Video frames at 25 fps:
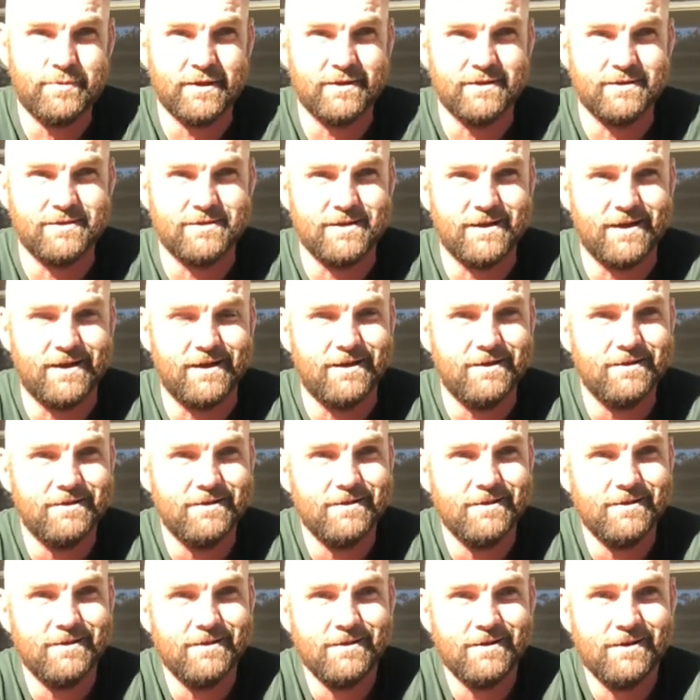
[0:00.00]
and
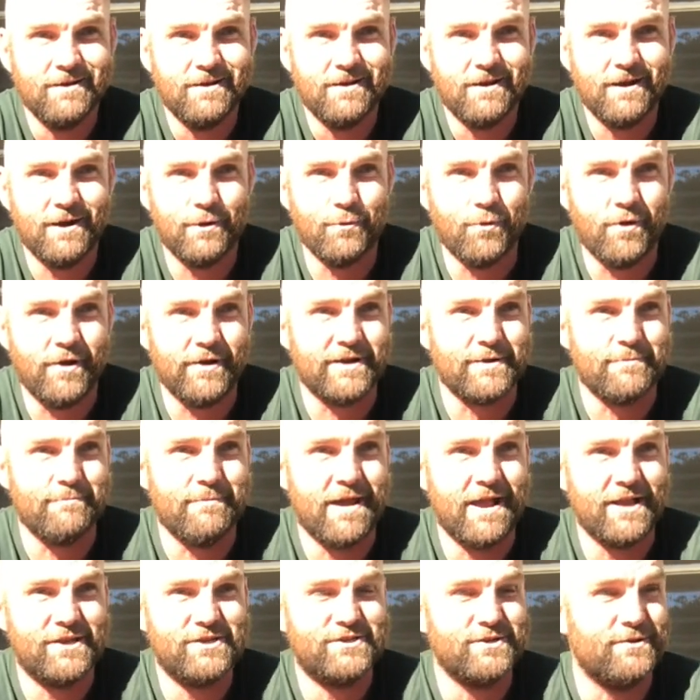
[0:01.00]
I wanted to
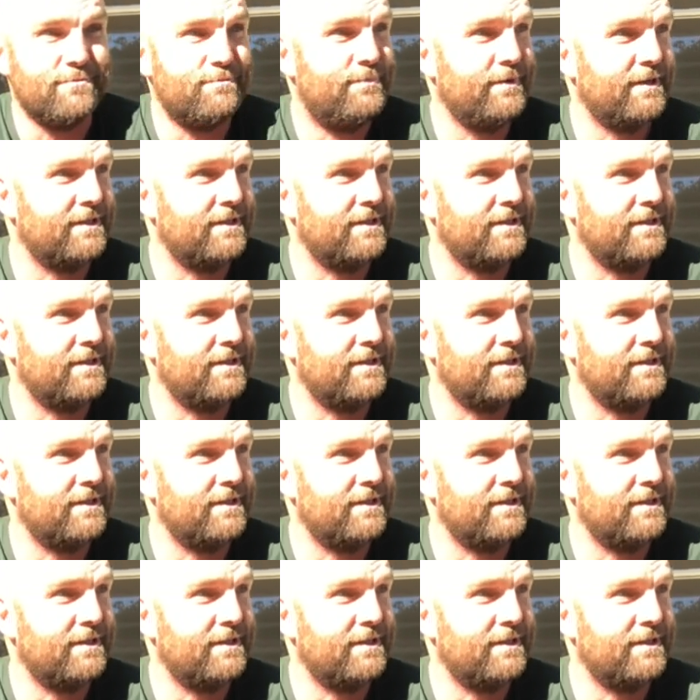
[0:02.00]
match it.